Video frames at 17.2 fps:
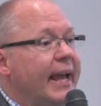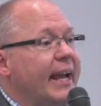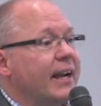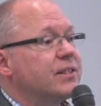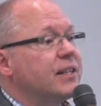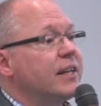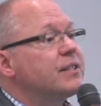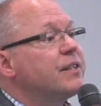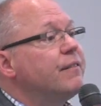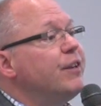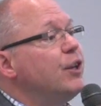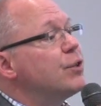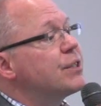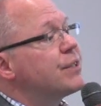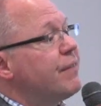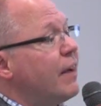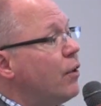Excessive
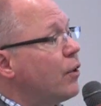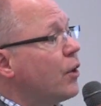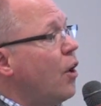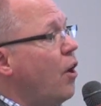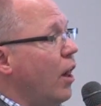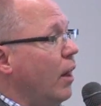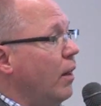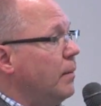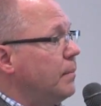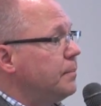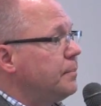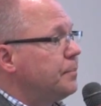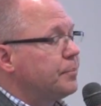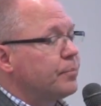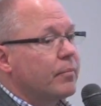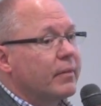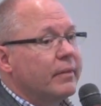use of alcohol.
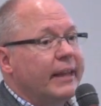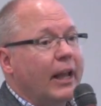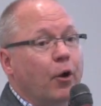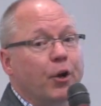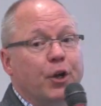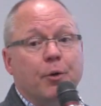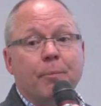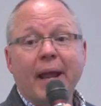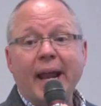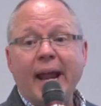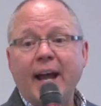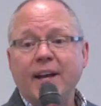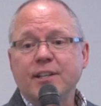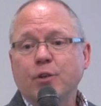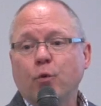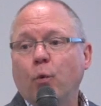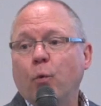Now you may
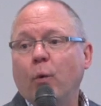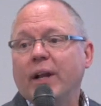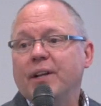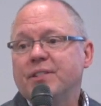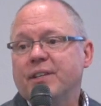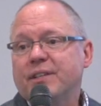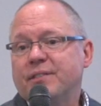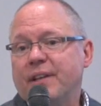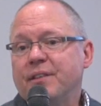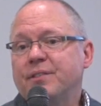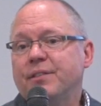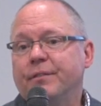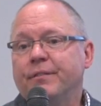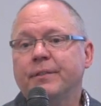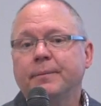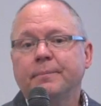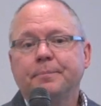ask, well, what is
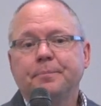excessive?